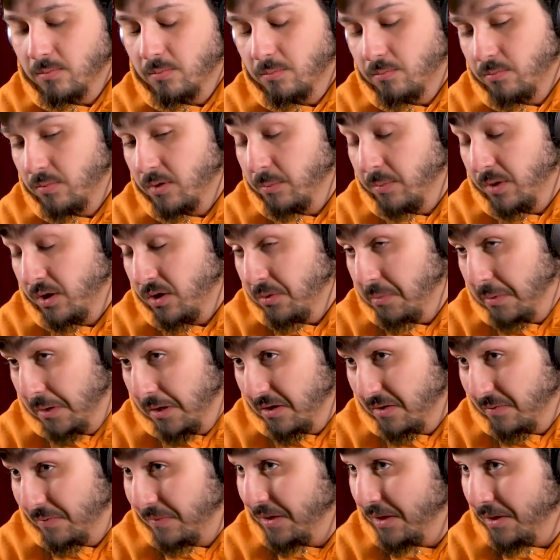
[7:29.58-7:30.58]
the better
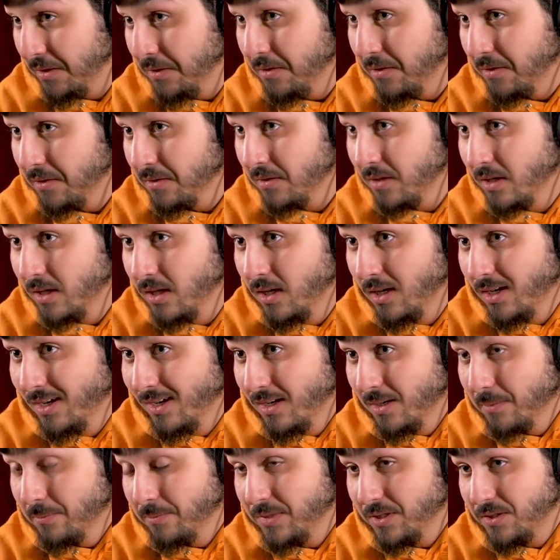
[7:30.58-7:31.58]
part of a year. Yeah.